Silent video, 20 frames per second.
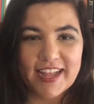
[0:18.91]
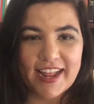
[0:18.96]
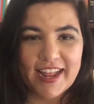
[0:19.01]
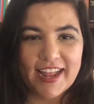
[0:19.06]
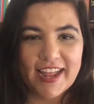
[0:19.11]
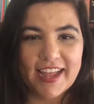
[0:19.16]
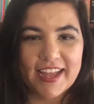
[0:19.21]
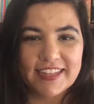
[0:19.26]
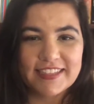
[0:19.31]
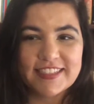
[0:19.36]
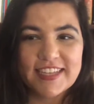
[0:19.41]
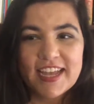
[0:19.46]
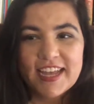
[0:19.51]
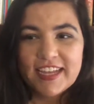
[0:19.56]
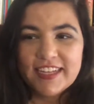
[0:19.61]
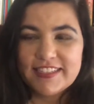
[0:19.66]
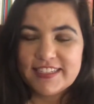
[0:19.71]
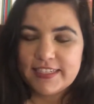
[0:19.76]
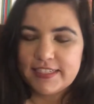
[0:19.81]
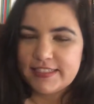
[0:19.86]
and
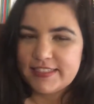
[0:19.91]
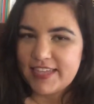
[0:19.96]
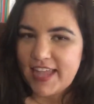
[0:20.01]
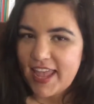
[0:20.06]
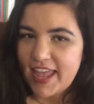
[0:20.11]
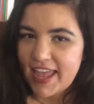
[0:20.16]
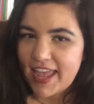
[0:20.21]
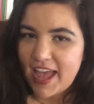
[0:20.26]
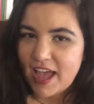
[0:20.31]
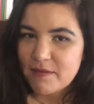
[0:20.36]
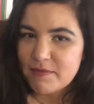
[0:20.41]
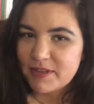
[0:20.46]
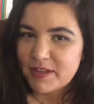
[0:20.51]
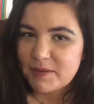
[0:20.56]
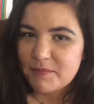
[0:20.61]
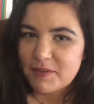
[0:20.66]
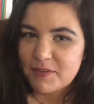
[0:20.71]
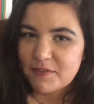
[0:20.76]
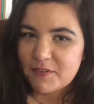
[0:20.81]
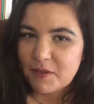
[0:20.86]
today I'm going
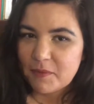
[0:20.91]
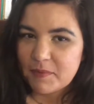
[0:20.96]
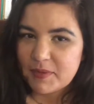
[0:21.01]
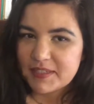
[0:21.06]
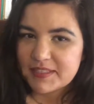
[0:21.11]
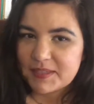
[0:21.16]
to be filming